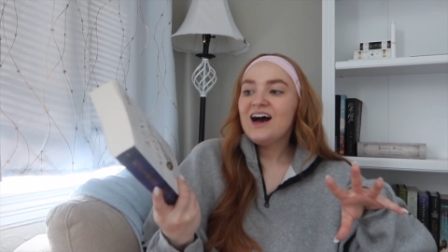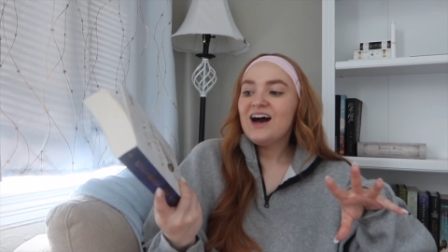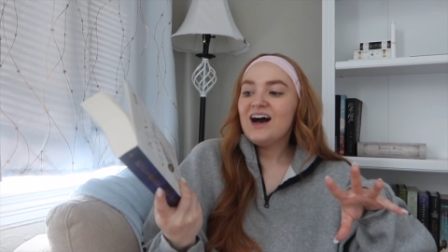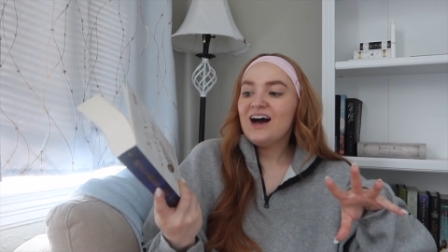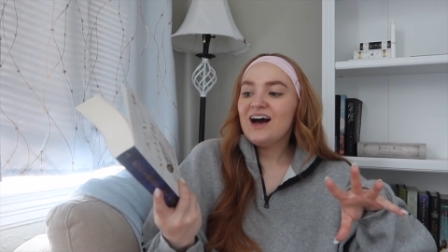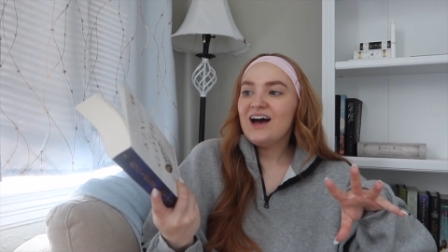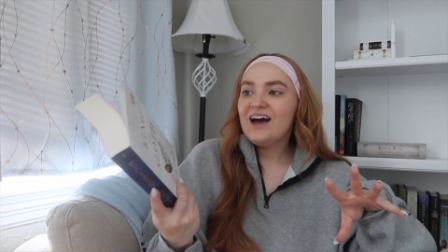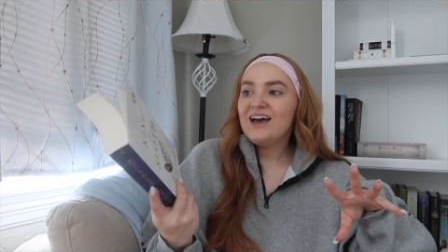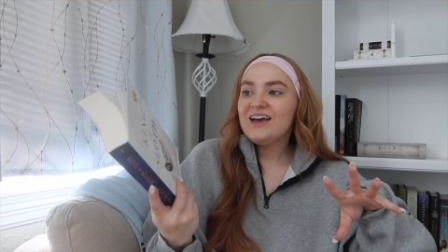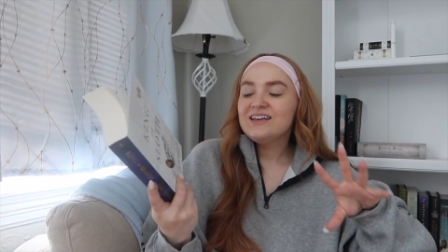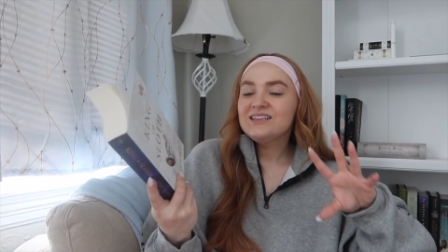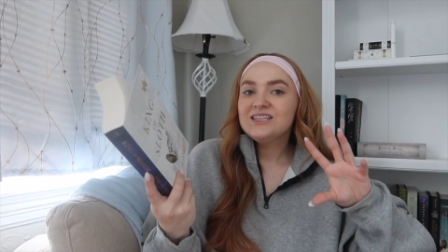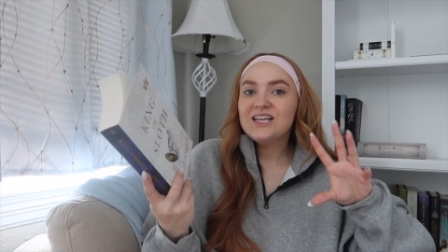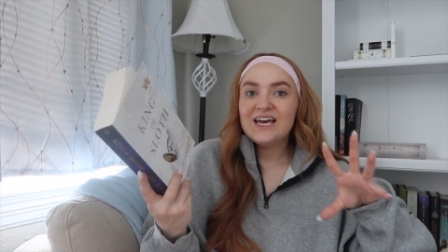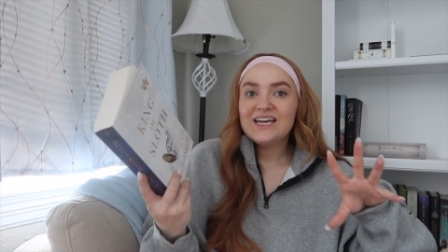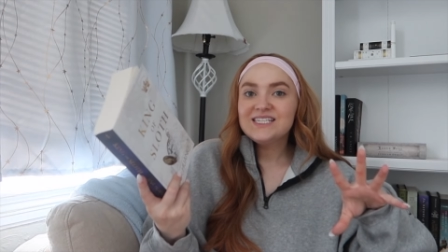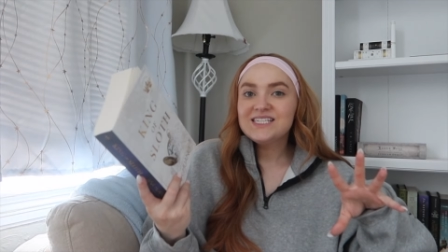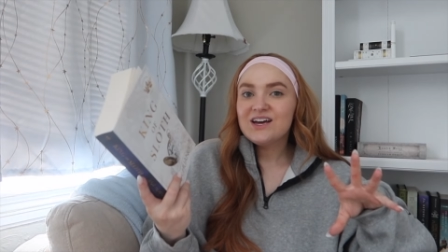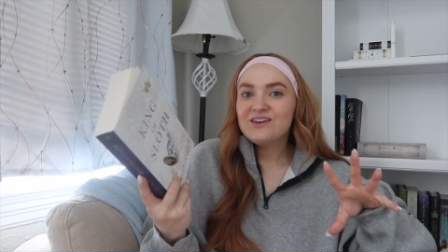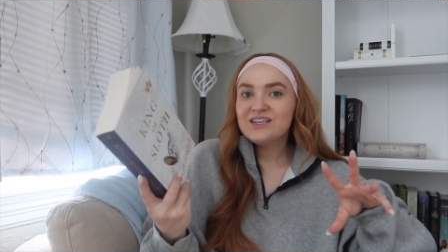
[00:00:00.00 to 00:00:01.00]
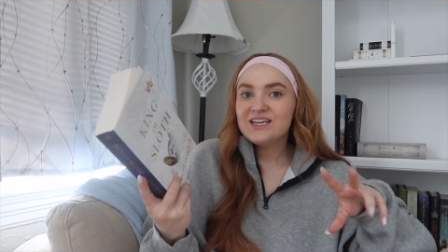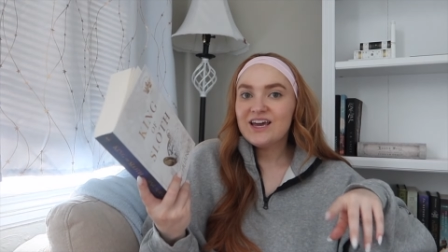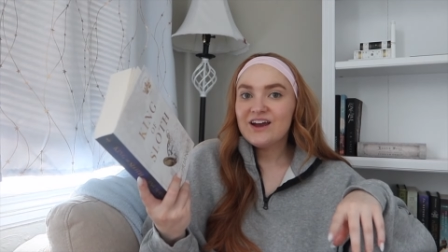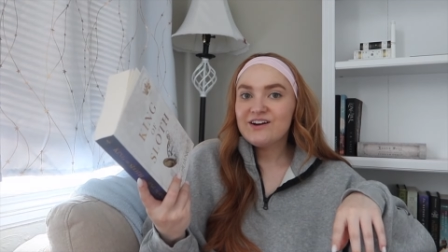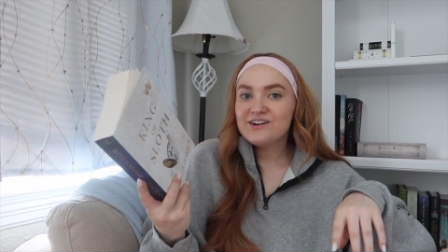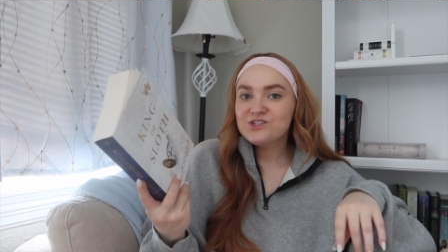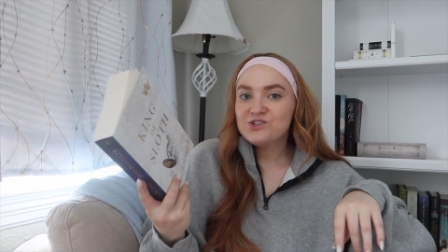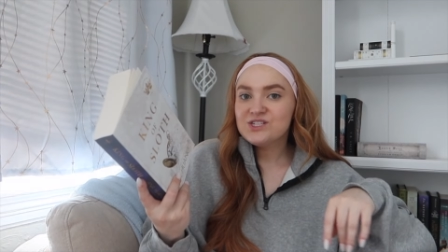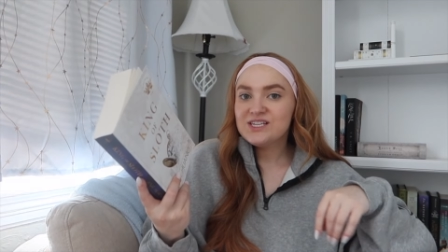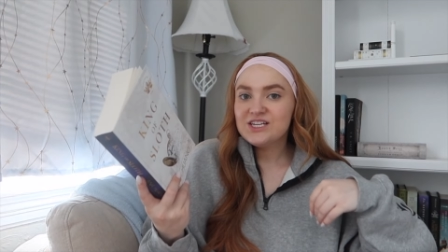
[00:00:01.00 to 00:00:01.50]
I liked how the
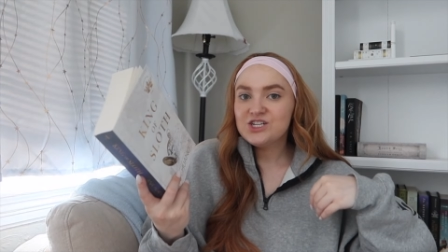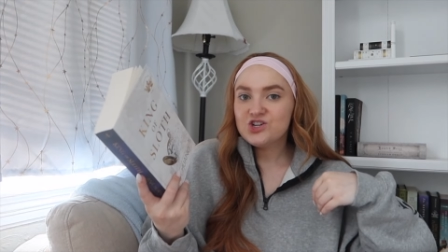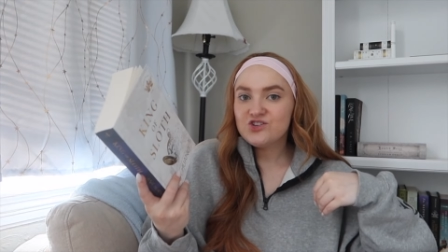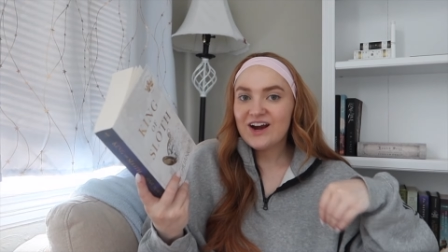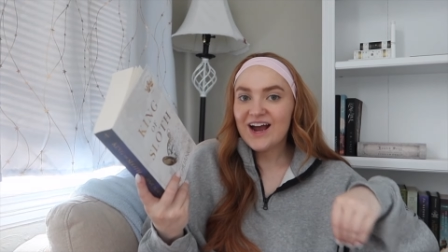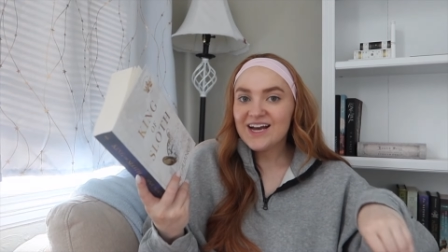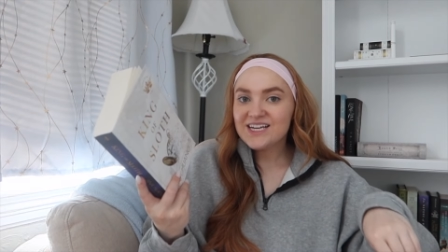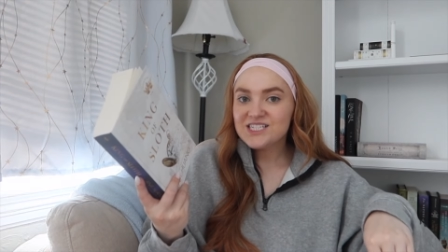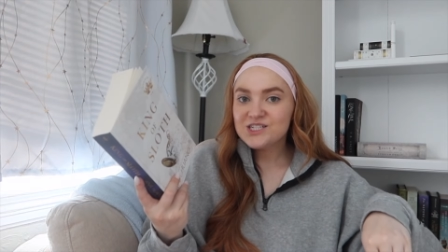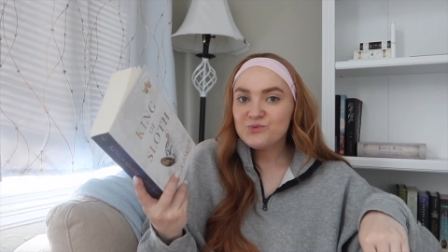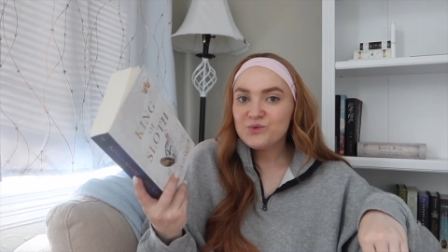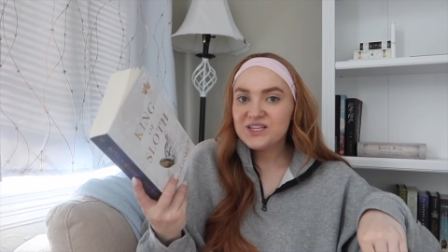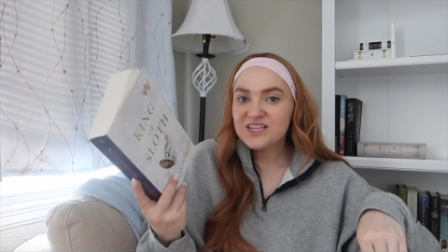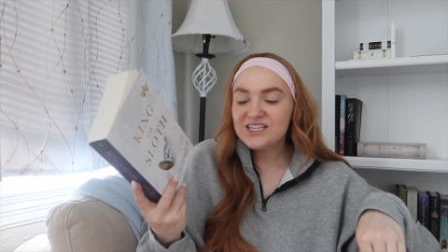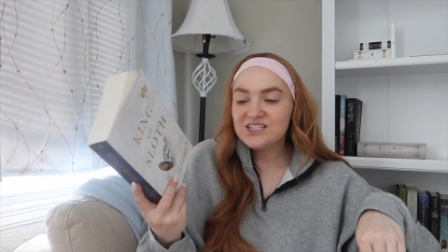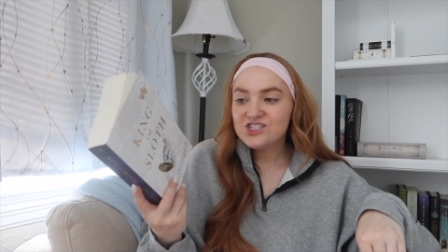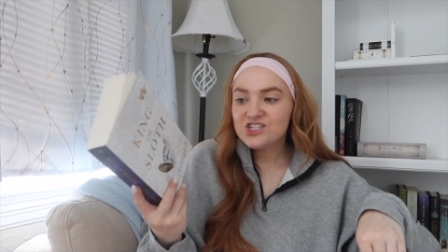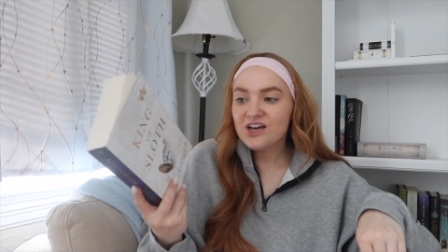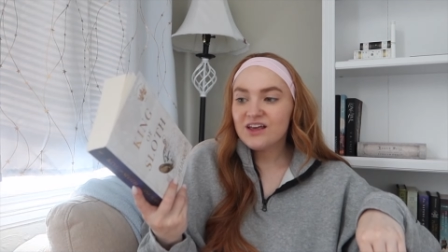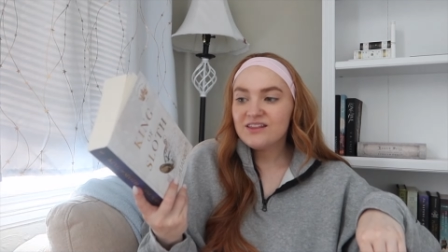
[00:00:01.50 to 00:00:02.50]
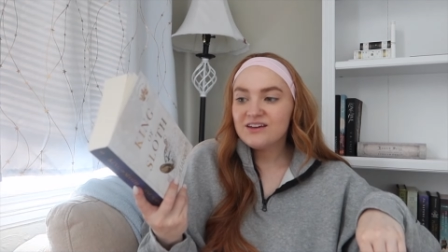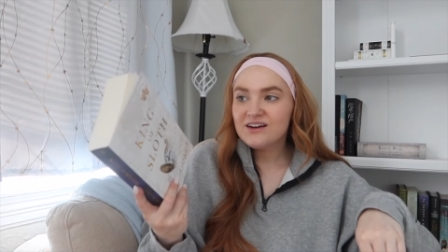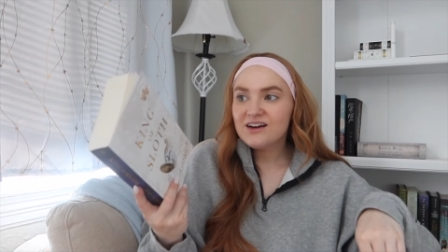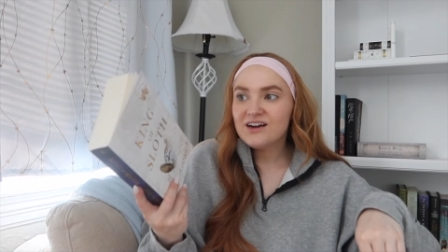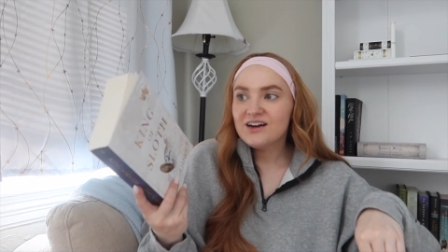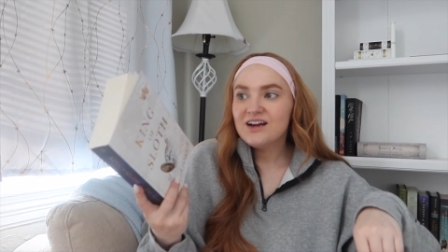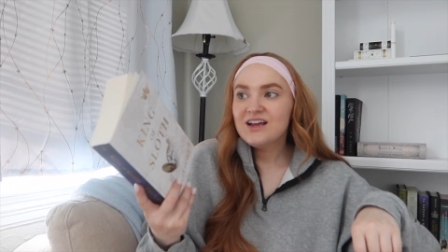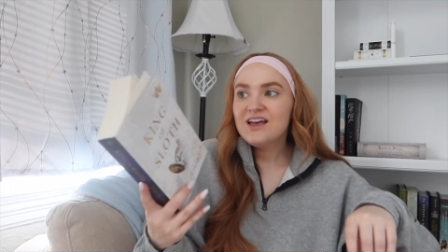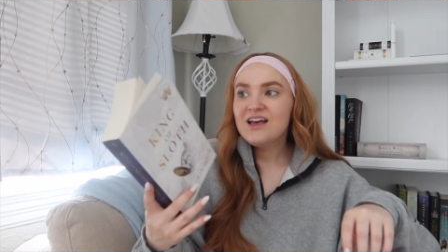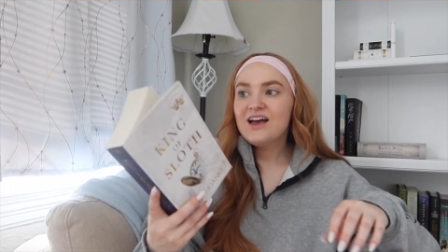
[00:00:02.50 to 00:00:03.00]
characters interacted with each
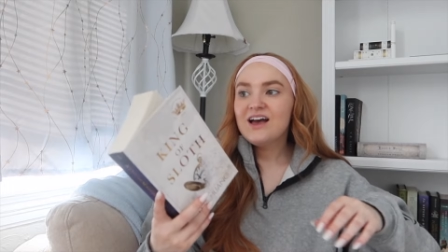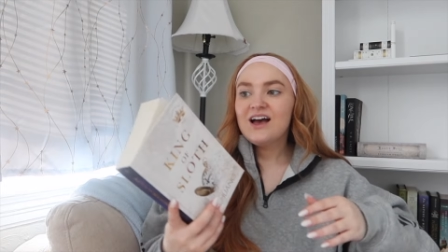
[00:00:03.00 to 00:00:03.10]
other